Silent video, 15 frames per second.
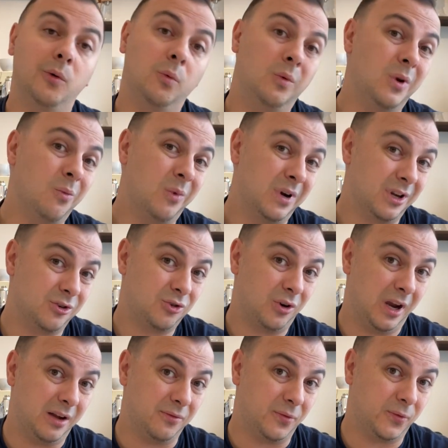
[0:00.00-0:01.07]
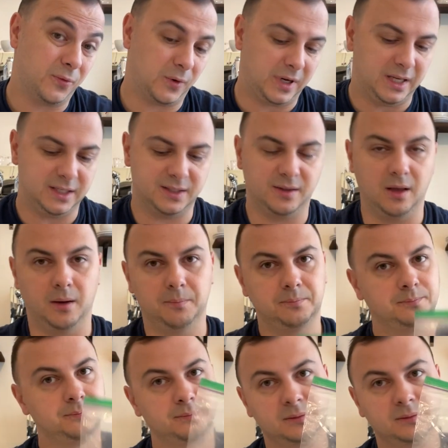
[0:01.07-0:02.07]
We want to try and freeze them.